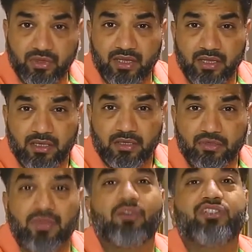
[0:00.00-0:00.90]
okay.
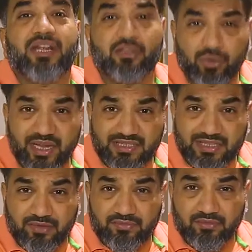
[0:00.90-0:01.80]
So now check today
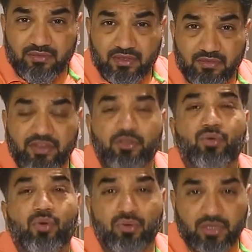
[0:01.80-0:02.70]
itself. When
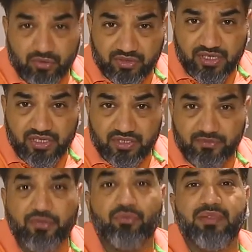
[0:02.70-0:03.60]
you go to
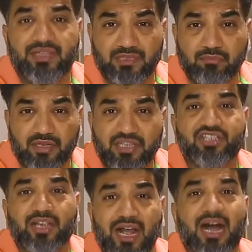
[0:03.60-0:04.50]
association, when you meet
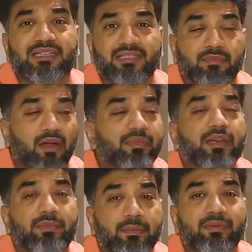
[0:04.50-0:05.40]
somebody, check, ask them how
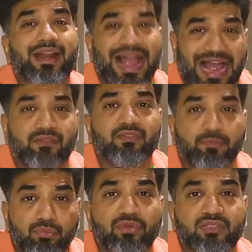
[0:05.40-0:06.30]
many people have
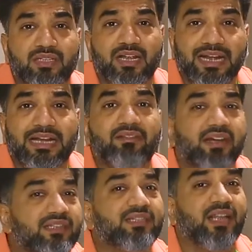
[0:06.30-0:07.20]
the books and
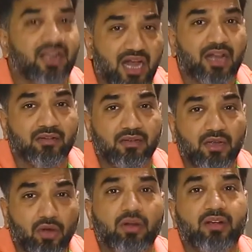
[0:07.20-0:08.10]
DVDs in their car
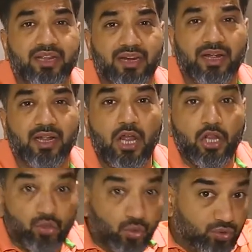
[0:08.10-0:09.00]
already, right?
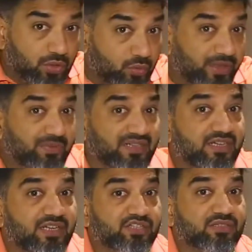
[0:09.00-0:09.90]
Those who are doing
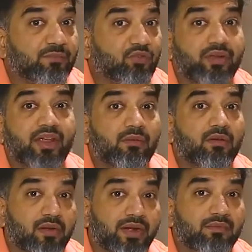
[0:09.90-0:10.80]
presentations, I'm talking
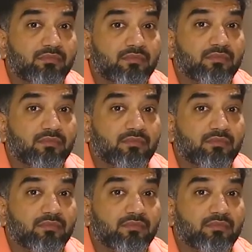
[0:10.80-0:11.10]
about, right?